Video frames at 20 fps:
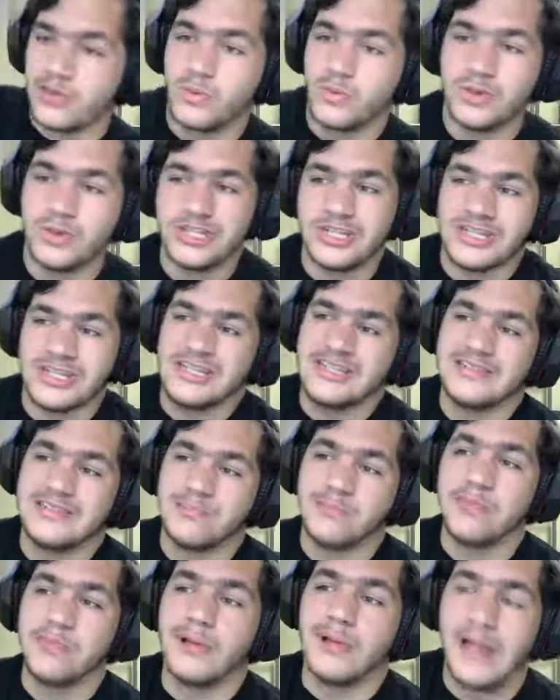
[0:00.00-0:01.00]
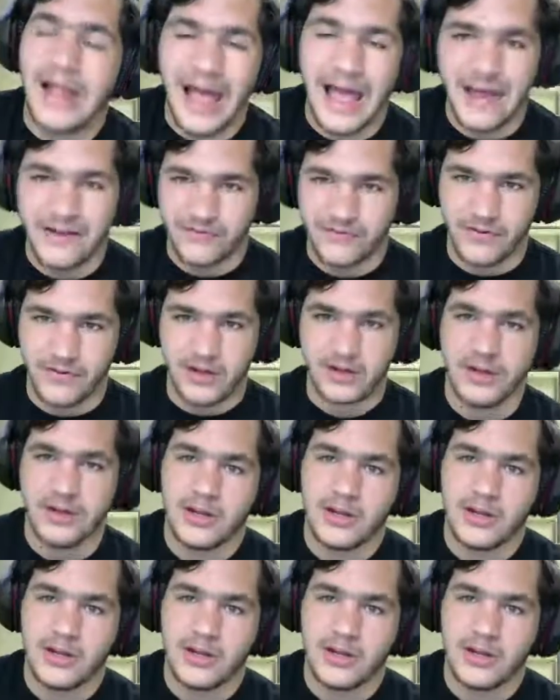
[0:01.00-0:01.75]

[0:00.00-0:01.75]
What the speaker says: which is Black Friday.